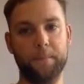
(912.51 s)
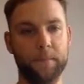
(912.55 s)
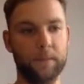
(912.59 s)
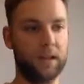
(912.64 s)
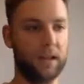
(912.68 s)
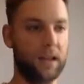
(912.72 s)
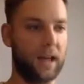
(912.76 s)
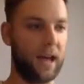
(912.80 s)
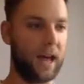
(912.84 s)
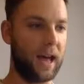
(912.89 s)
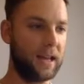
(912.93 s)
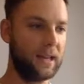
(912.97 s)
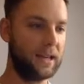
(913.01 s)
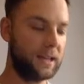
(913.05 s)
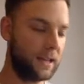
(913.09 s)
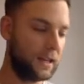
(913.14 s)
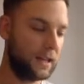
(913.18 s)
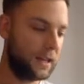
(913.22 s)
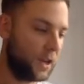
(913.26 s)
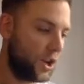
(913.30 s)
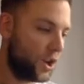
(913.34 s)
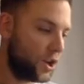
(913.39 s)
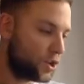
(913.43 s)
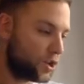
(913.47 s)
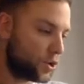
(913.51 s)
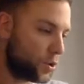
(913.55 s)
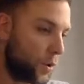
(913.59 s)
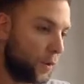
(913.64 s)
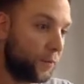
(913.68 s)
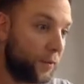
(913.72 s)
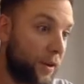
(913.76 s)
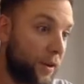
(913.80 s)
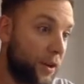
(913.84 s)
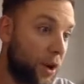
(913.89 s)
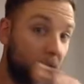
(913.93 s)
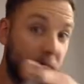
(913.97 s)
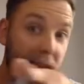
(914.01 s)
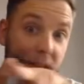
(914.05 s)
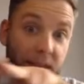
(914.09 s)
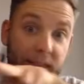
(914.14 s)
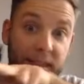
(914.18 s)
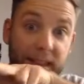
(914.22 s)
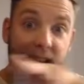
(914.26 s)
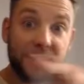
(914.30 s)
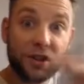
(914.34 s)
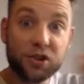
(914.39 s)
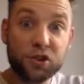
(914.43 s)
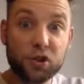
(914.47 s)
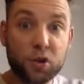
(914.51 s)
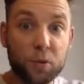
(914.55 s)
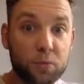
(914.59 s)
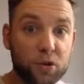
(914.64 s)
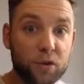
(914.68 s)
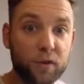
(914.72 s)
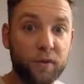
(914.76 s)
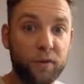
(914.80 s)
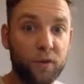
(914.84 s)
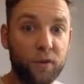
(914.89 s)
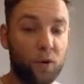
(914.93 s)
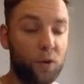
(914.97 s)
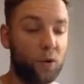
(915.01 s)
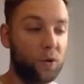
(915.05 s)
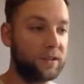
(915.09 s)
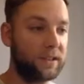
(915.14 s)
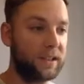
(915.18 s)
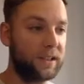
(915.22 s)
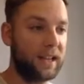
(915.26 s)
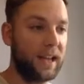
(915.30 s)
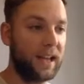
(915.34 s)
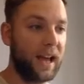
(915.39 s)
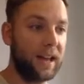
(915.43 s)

Okay, so if we know that these sum to 40,